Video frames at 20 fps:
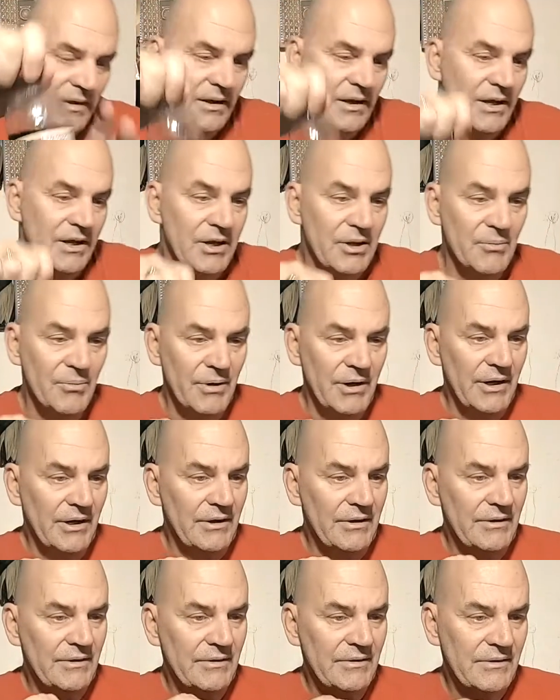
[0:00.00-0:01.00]

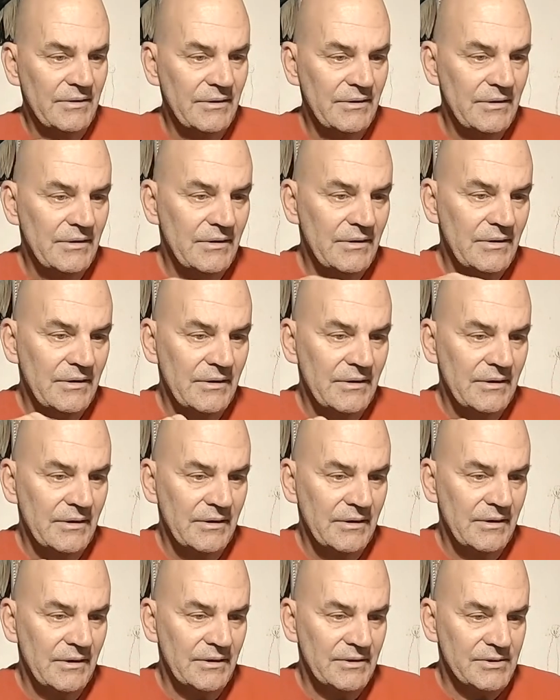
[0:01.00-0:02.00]
anywhere.
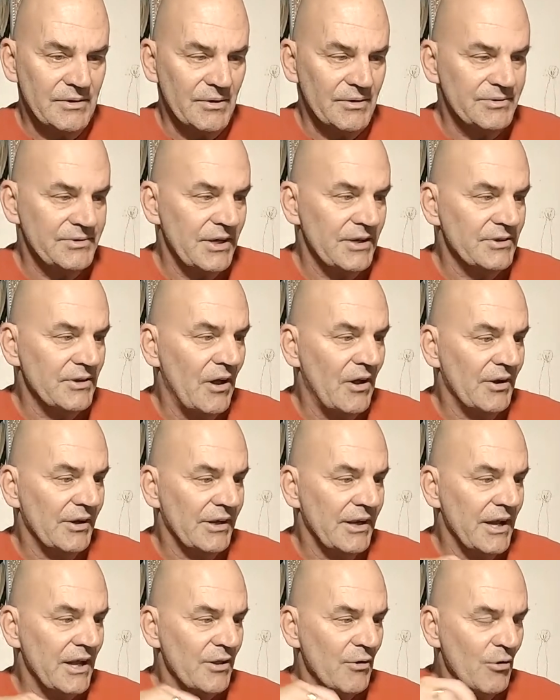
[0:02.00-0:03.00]
So it stays all
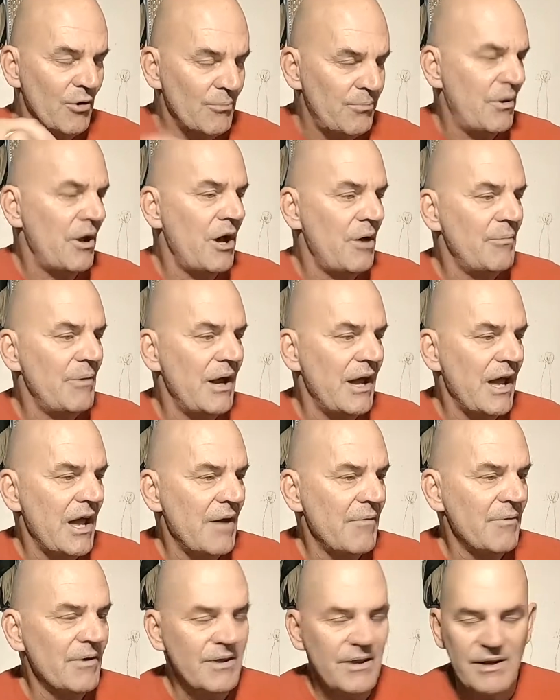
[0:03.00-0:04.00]
together. The only problem I
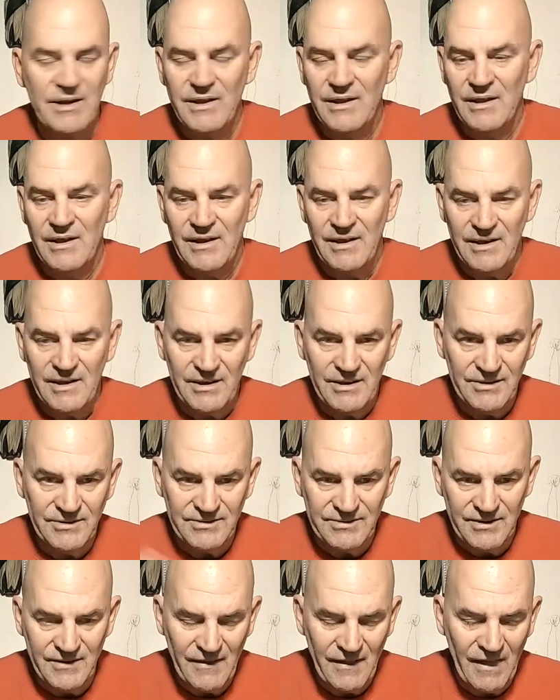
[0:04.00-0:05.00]
have with it
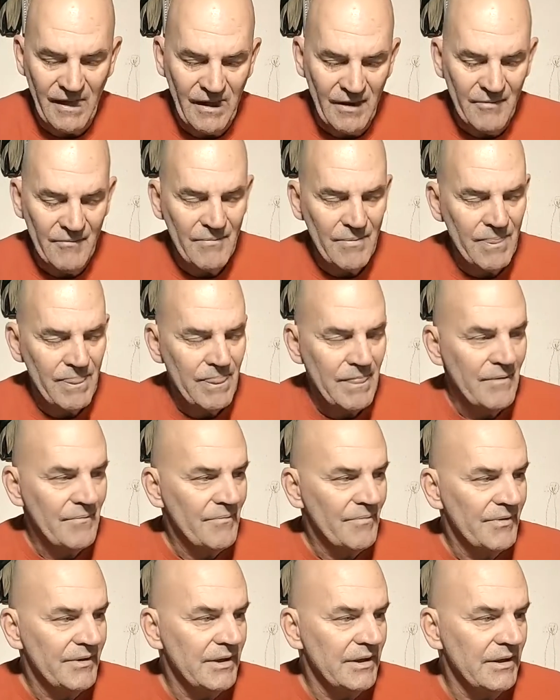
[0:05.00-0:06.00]
is
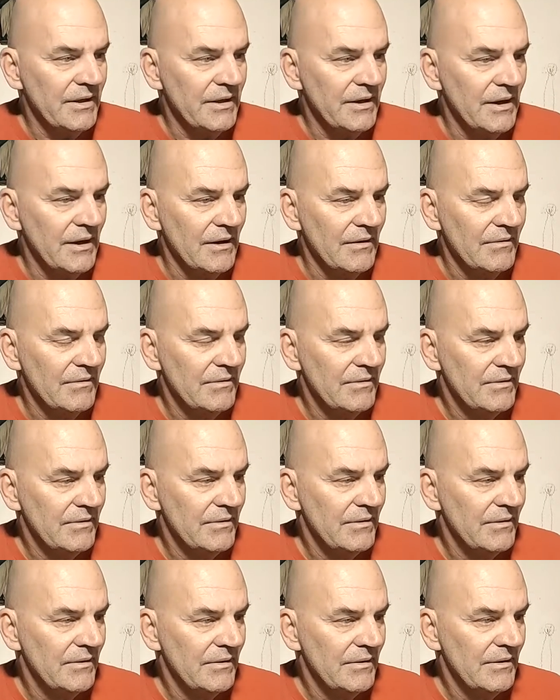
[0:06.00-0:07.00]
the
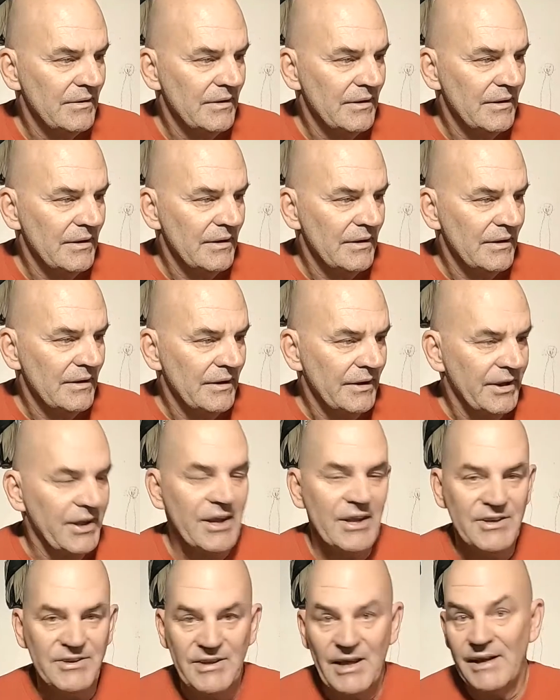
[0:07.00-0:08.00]

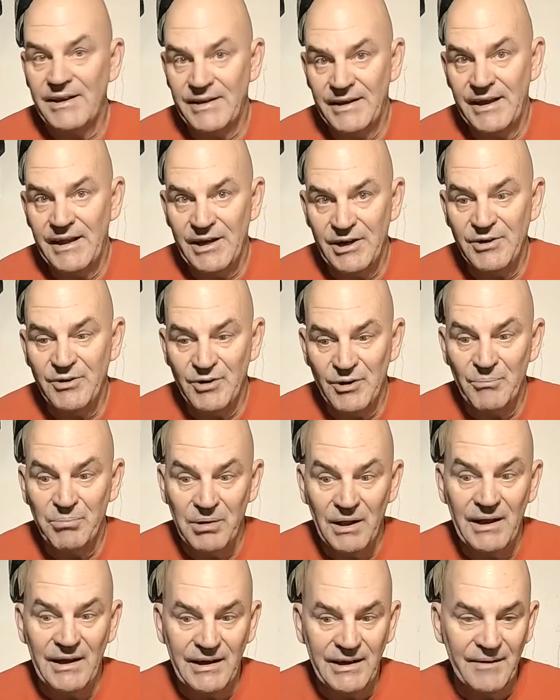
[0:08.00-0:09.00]
kids like to get into it and
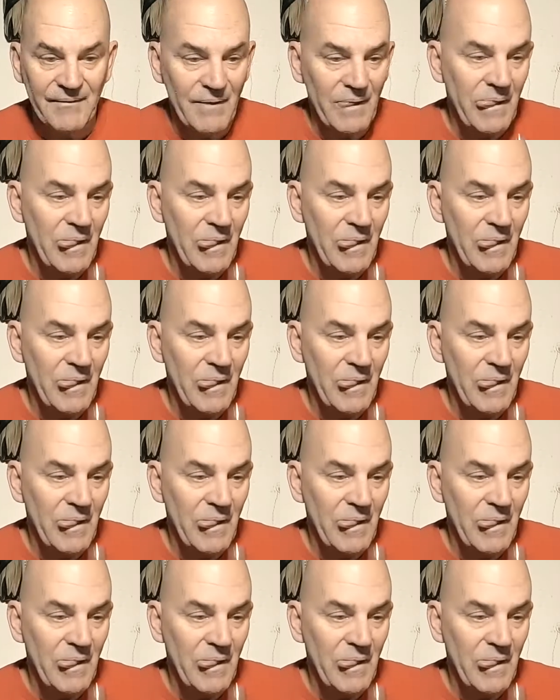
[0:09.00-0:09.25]
playing it,